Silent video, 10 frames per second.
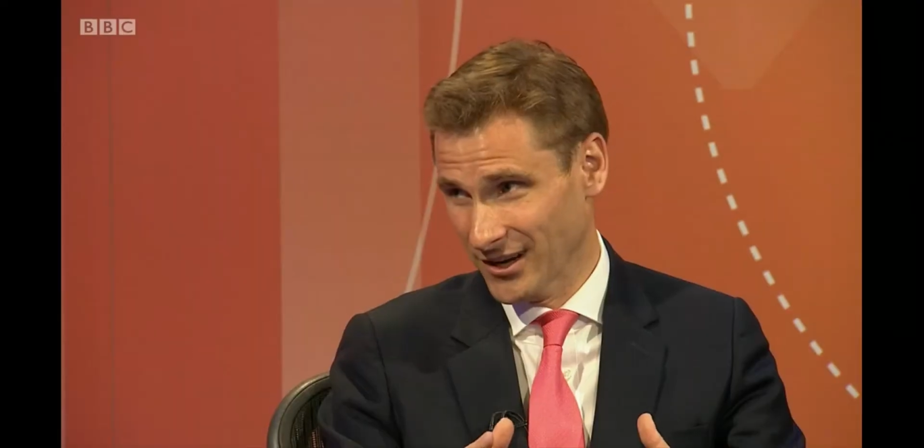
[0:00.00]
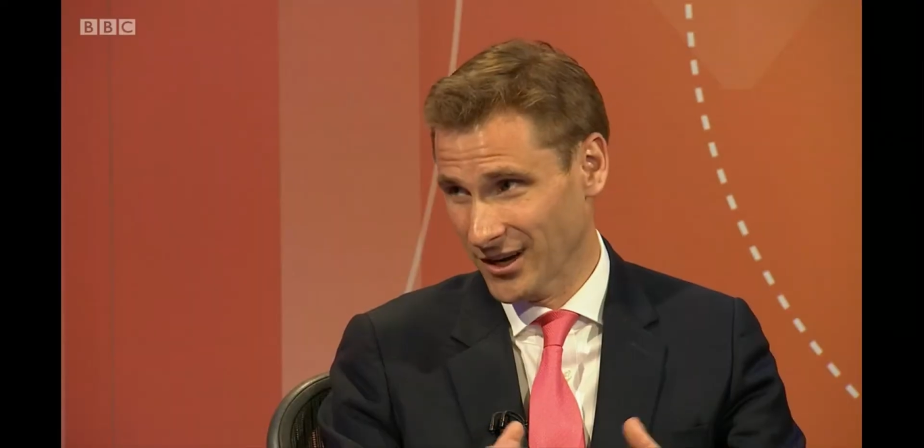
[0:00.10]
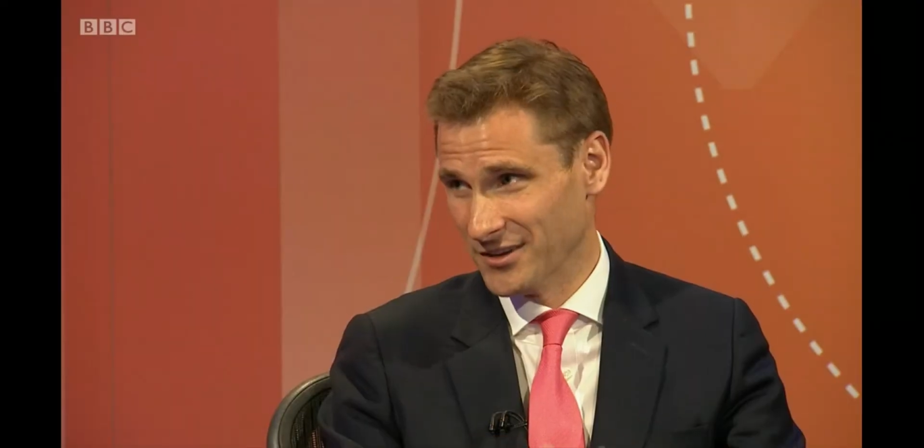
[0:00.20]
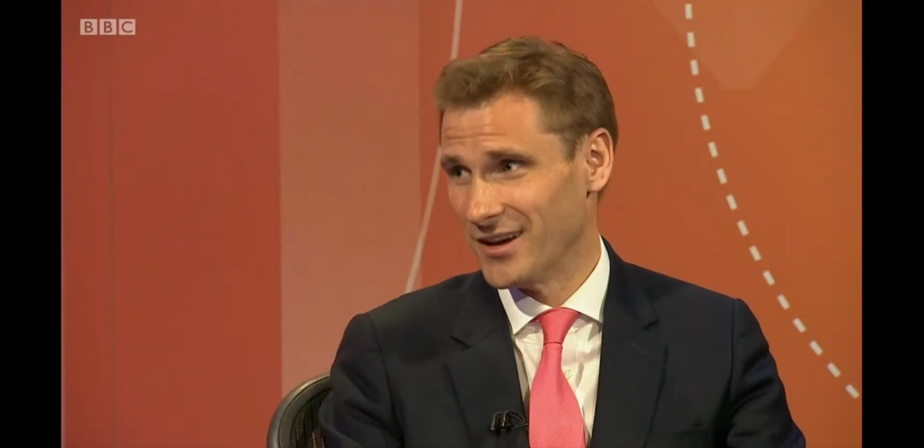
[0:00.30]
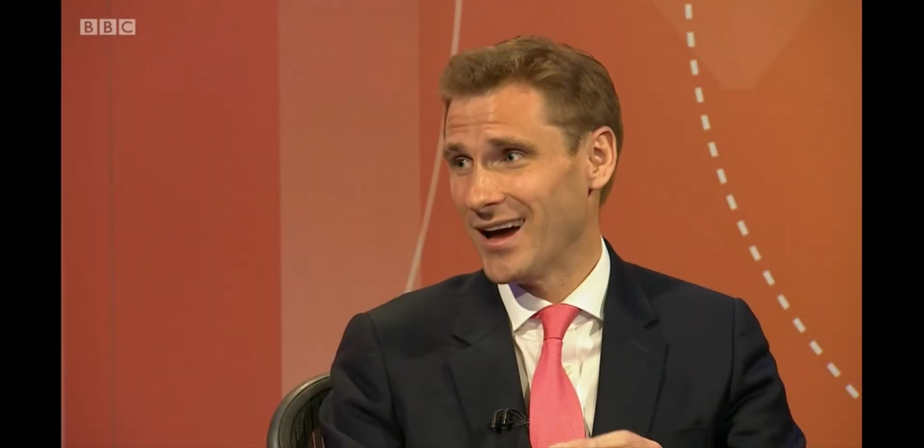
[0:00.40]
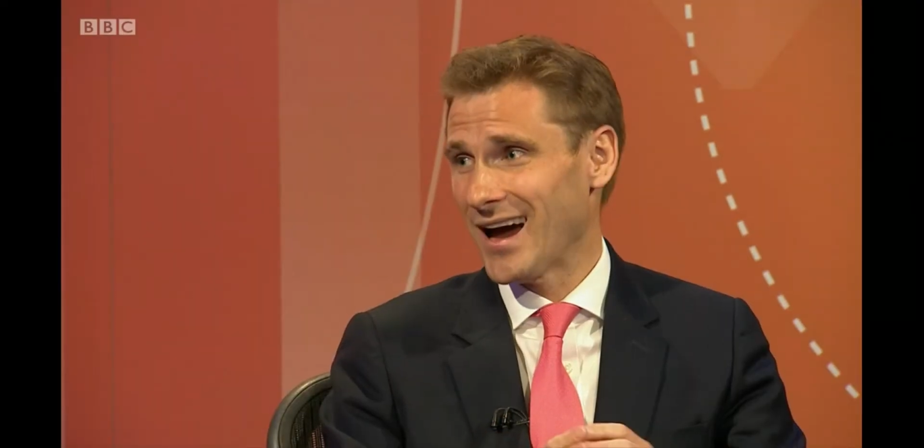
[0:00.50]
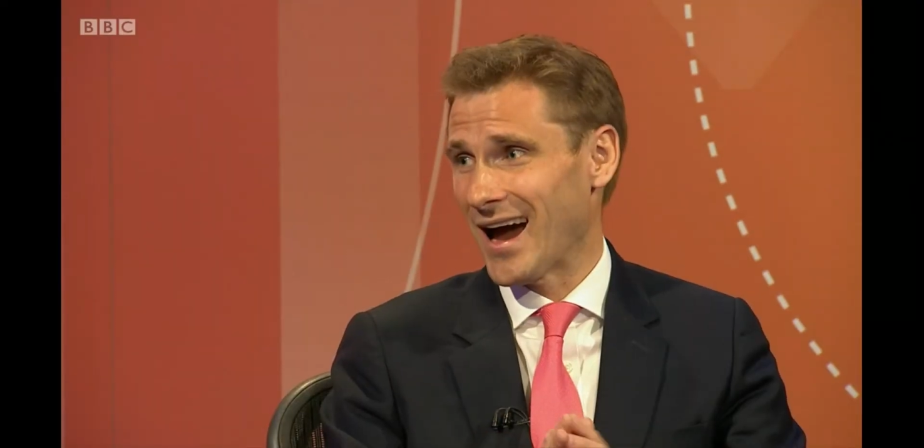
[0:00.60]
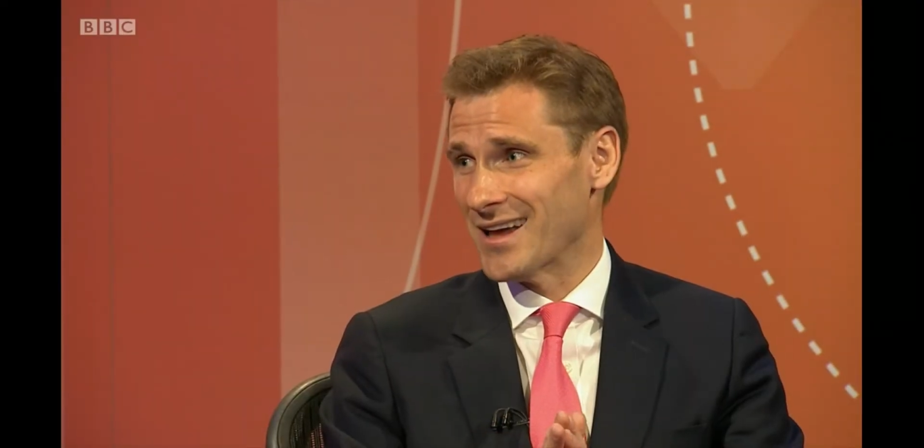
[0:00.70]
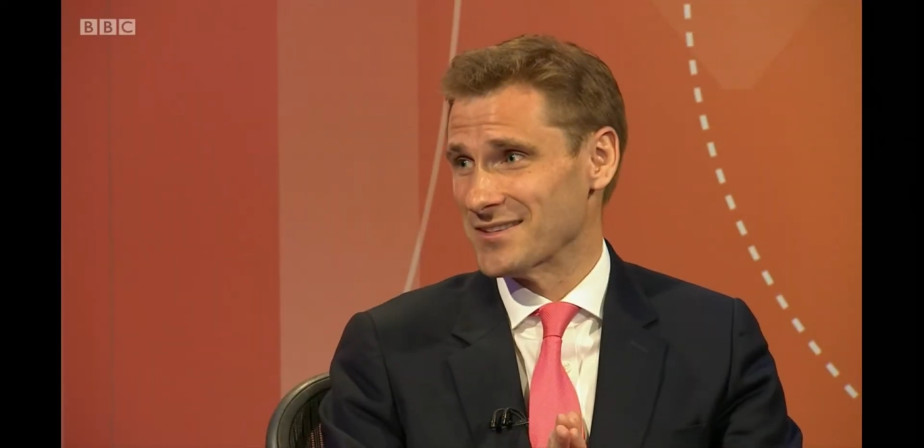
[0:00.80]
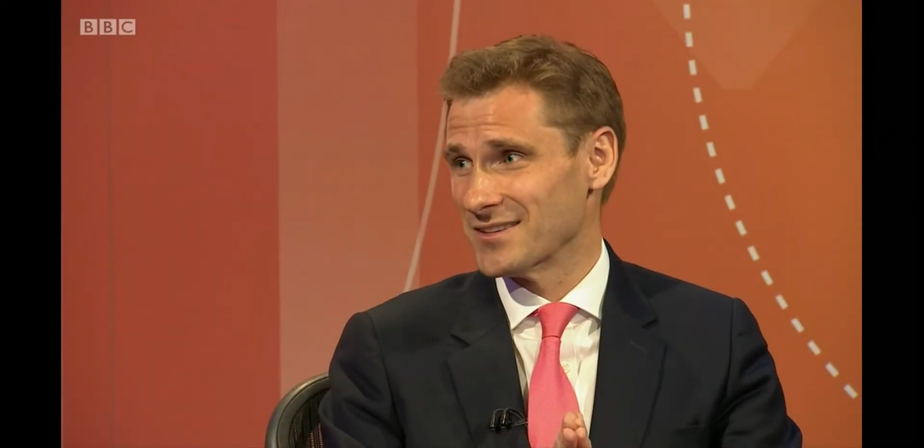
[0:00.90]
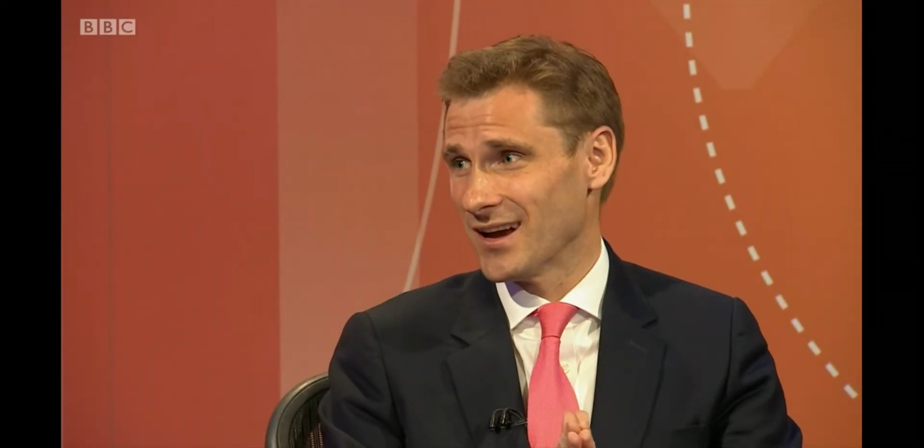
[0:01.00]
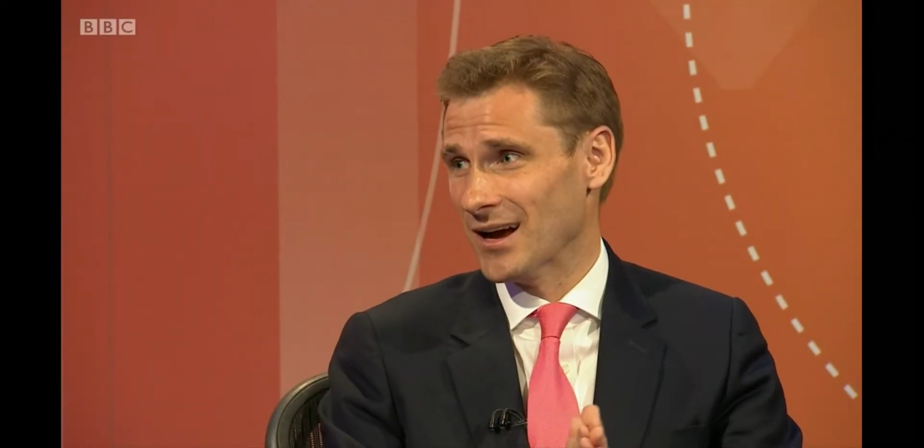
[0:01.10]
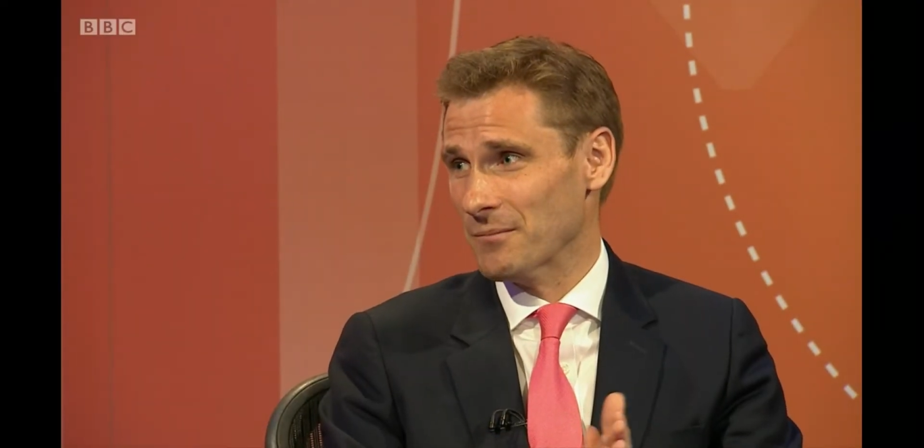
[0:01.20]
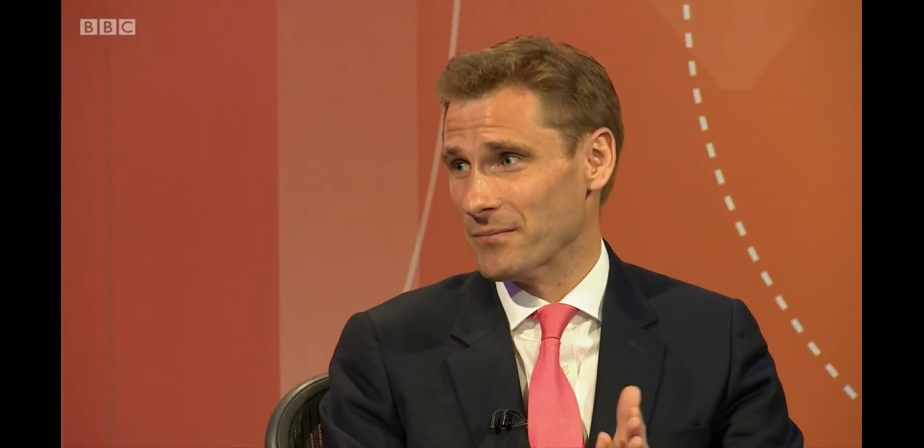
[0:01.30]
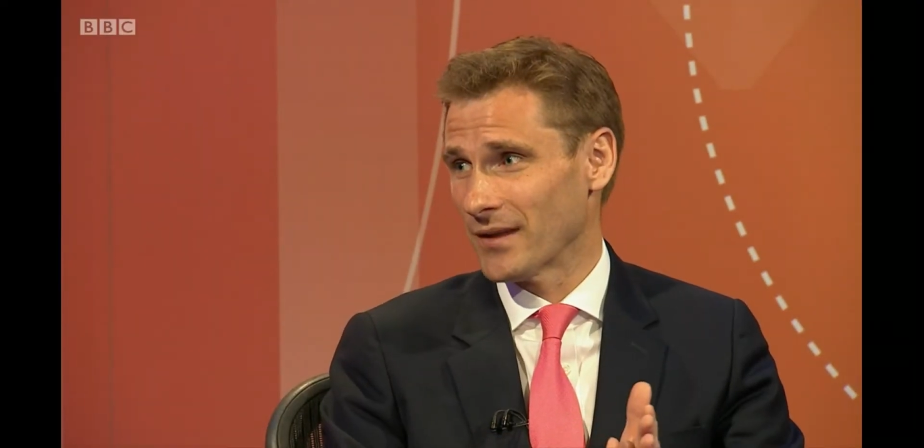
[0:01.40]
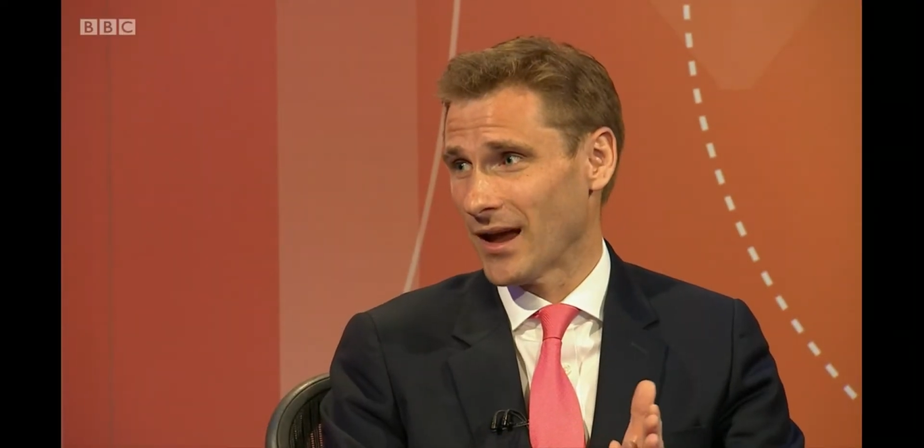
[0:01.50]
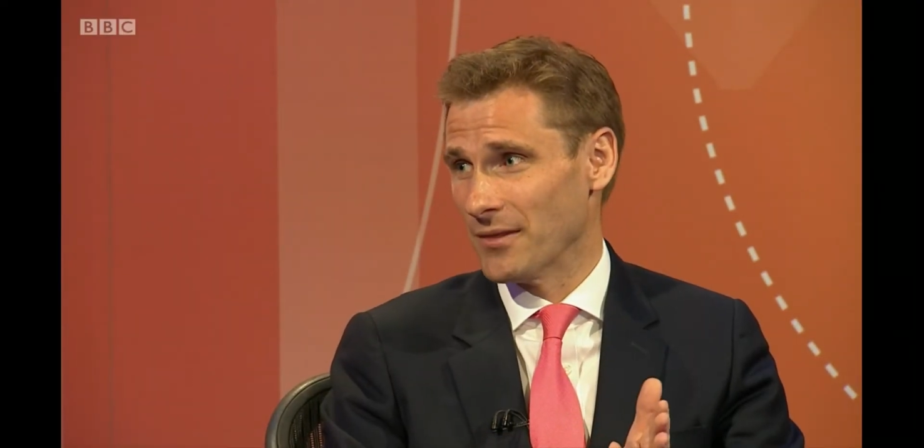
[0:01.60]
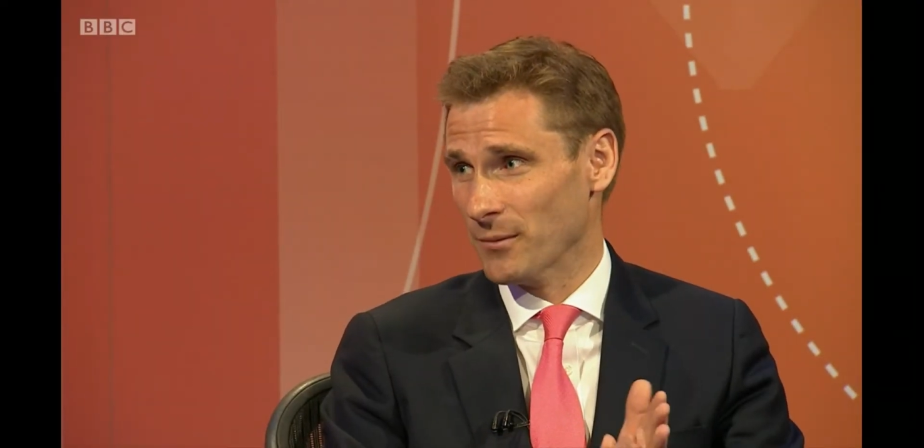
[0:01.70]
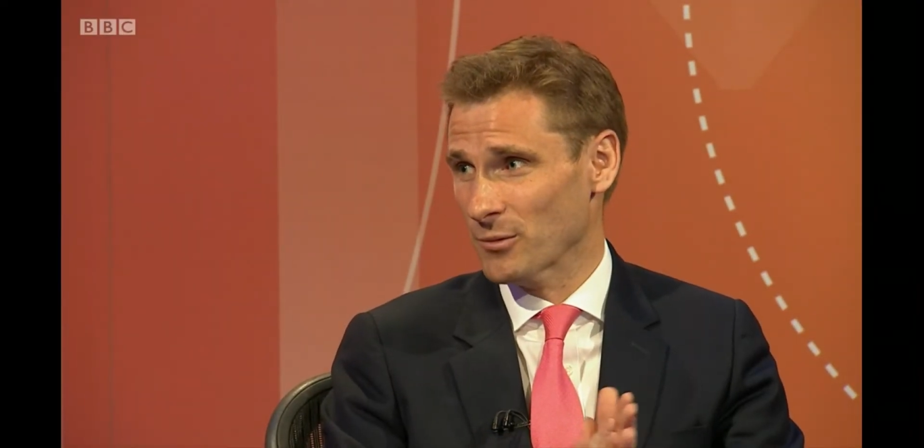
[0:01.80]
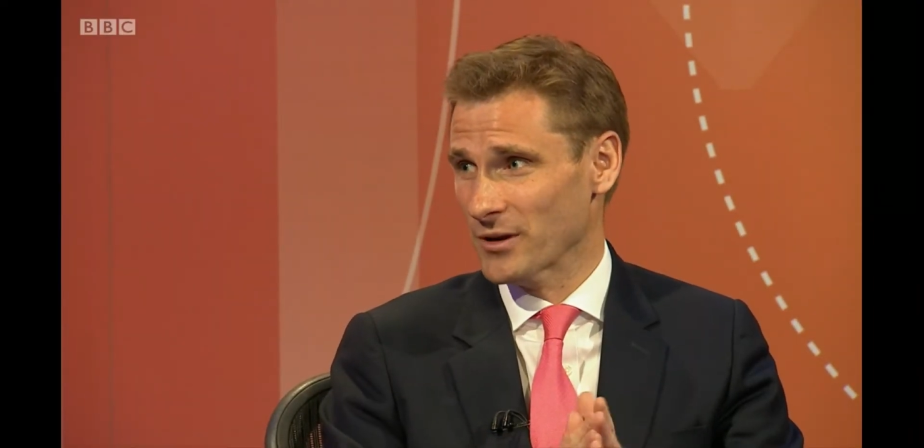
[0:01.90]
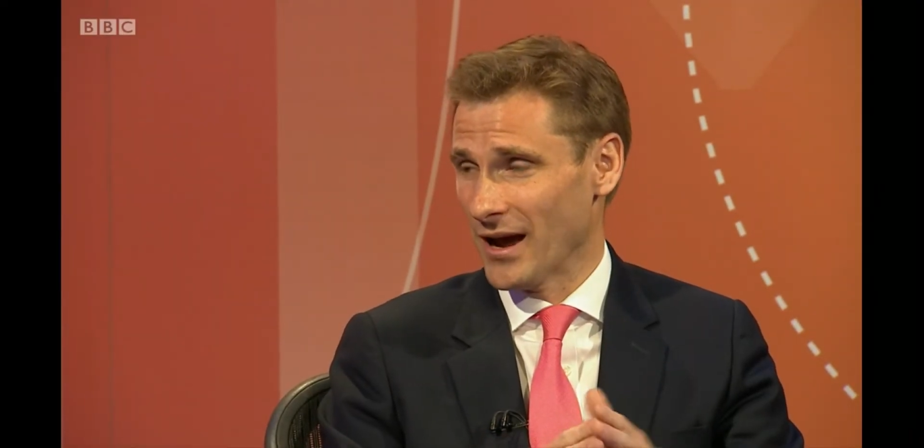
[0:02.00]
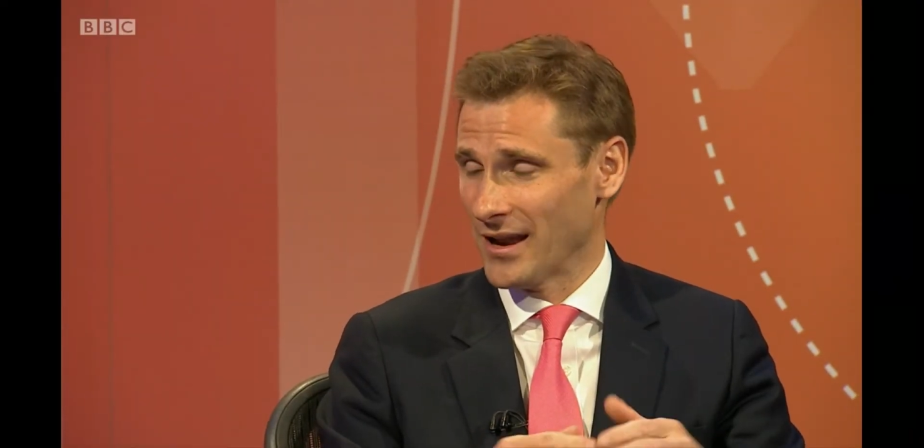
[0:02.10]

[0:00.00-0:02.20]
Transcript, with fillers: alert as um, at the moment.